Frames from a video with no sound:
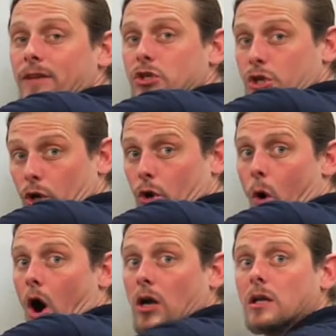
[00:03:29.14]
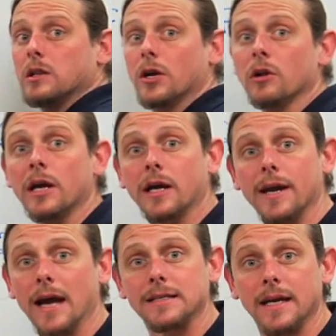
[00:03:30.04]
the two are clearly
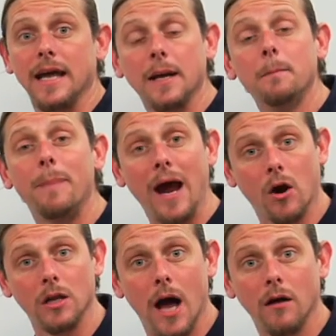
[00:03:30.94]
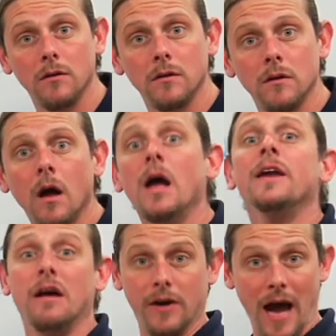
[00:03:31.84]
connected in parallel.
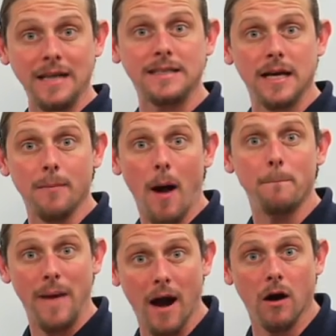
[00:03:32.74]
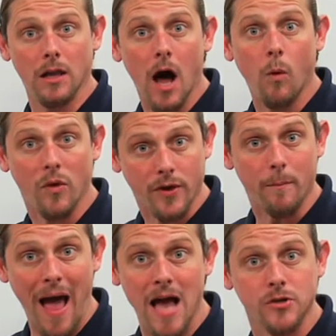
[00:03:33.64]
Now the nice thing about parallel with
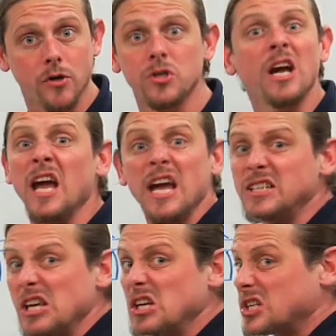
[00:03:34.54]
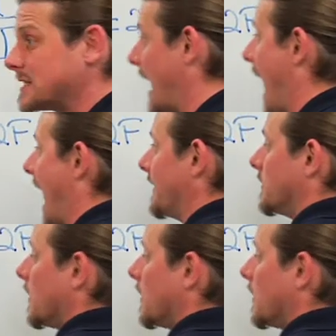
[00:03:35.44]
capacitors is that you just add.